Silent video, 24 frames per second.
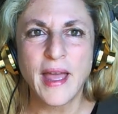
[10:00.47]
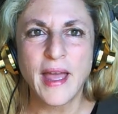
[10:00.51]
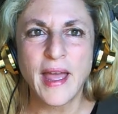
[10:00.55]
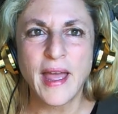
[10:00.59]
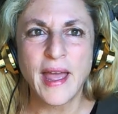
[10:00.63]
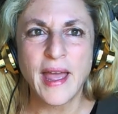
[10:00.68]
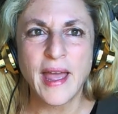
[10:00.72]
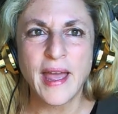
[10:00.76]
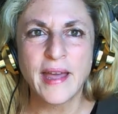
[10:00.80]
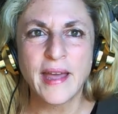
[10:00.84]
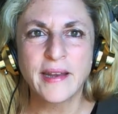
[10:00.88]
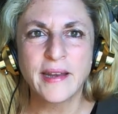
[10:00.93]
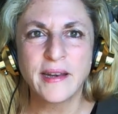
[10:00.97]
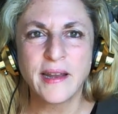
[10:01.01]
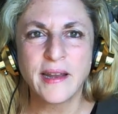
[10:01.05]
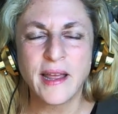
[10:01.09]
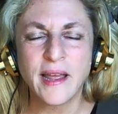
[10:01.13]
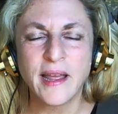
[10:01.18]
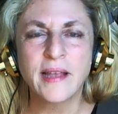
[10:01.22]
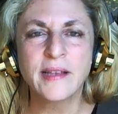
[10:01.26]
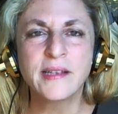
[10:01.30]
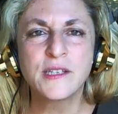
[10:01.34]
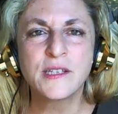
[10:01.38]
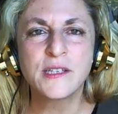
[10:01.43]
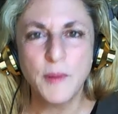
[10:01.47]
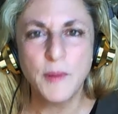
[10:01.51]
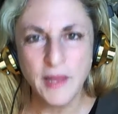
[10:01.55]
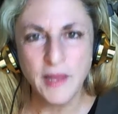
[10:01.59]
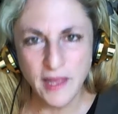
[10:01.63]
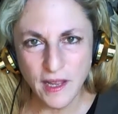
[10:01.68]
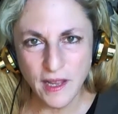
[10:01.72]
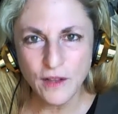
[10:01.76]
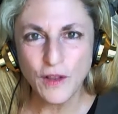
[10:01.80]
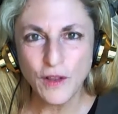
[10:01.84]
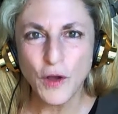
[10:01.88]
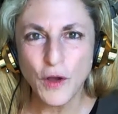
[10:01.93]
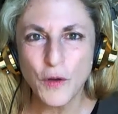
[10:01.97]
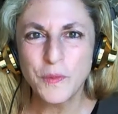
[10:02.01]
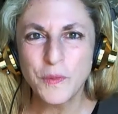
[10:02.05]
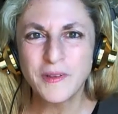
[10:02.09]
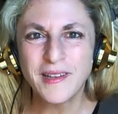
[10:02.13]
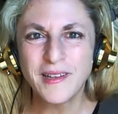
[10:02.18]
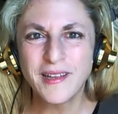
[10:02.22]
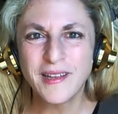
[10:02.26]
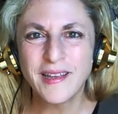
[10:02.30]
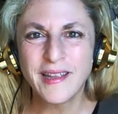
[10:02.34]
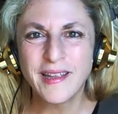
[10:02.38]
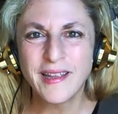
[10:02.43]
And speaking
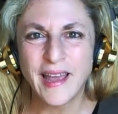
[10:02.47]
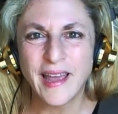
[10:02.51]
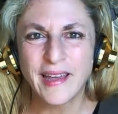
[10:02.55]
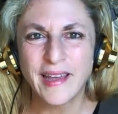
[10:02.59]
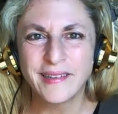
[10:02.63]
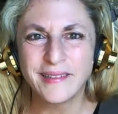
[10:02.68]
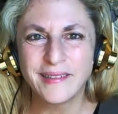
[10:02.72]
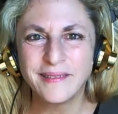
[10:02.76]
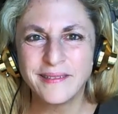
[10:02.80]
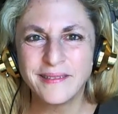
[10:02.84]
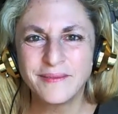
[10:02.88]
globally again,